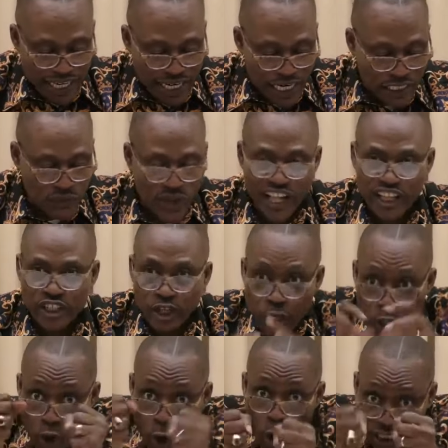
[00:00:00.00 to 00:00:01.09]
Israel
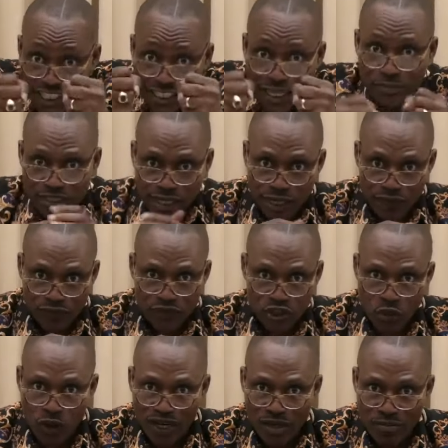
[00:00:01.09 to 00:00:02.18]
yoked themselves.
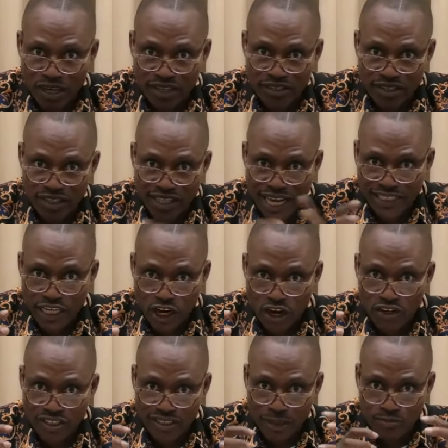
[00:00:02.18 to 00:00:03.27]
You know what it means? That's a
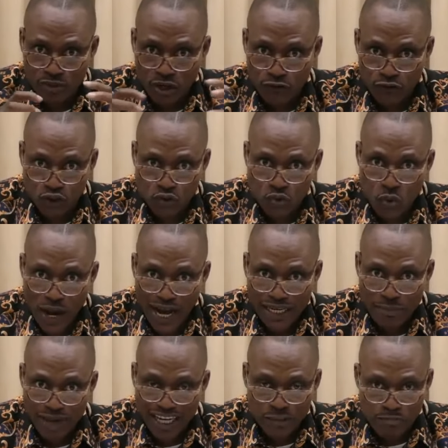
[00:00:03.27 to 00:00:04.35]
concept of two
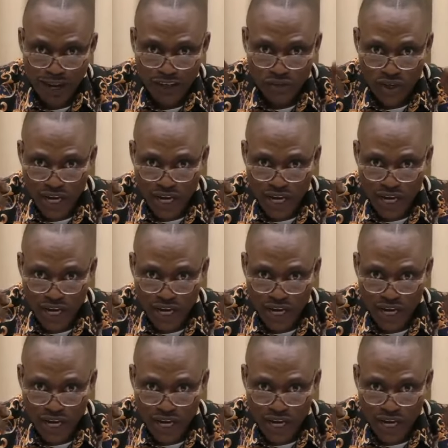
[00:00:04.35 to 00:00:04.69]
animals bound